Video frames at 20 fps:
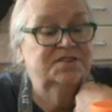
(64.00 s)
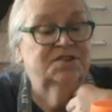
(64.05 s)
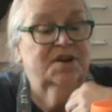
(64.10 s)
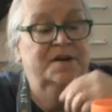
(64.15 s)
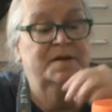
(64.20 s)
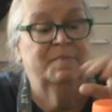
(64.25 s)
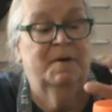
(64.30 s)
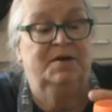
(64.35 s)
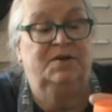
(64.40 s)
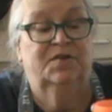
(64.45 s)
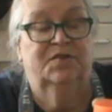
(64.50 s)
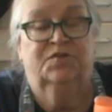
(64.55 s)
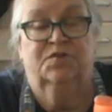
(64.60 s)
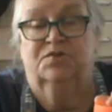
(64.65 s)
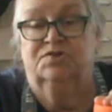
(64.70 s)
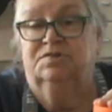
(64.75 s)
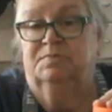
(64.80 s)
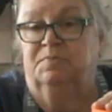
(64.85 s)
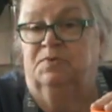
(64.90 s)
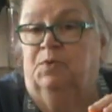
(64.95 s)
talk about
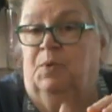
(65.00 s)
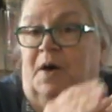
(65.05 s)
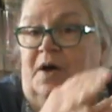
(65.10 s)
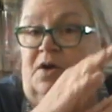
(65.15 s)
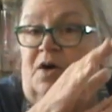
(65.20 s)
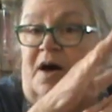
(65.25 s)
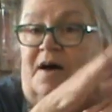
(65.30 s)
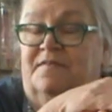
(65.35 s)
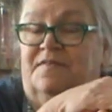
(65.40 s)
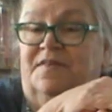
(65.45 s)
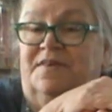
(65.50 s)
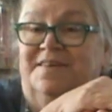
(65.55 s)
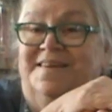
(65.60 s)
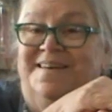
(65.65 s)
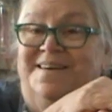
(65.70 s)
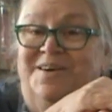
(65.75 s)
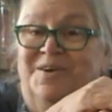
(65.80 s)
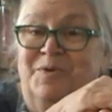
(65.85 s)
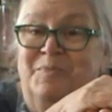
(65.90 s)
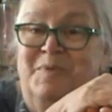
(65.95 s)
nasturtiums quite often
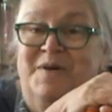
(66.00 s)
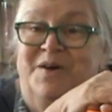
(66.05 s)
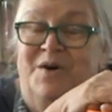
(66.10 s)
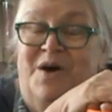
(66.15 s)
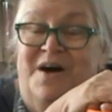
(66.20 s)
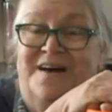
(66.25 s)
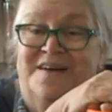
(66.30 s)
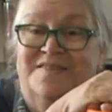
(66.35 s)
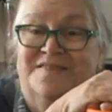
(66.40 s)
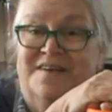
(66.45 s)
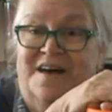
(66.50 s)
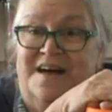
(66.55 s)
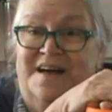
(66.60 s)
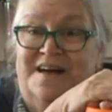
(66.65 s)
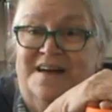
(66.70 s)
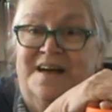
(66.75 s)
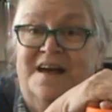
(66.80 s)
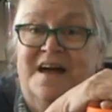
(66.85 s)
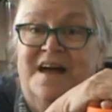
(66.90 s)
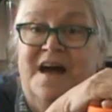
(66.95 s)
here because
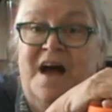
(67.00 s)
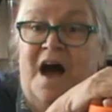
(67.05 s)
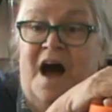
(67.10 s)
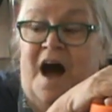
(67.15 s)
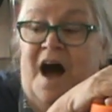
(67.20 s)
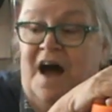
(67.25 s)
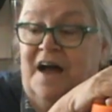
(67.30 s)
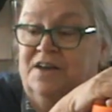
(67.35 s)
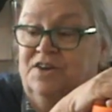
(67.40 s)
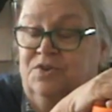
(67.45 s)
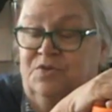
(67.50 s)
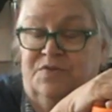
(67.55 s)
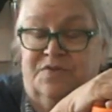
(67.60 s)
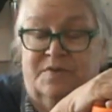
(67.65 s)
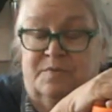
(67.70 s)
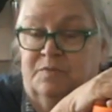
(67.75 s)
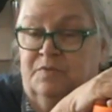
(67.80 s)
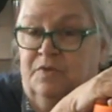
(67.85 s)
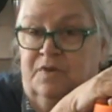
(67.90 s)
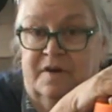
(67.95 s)
I use
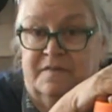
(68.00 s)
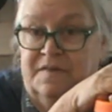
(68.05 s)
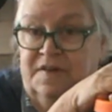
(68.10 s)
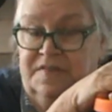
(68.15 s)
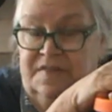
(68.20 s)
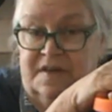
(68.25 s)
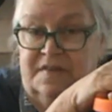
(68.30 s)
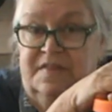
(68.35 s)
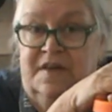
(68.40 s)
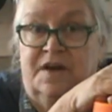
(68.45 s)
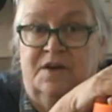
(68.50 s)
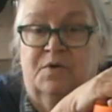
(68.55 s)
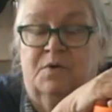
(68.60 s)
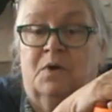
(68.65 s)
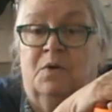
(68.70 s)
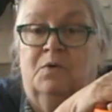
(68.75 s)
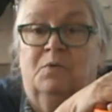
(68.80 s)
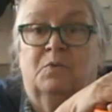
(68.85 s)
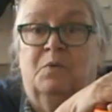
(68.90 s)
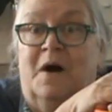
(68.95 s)
them for everything. They
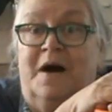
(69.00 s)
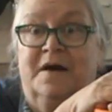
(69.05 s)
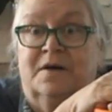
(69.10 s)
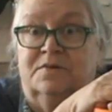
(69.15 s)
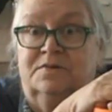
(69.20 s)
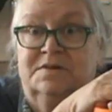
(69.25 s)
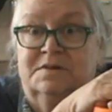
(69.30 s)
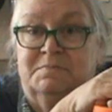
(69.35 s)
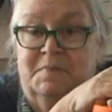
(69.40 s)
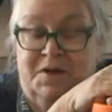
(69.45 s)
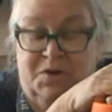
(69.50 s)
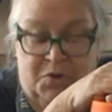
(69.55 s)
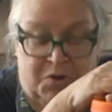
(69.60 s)
grow wild in my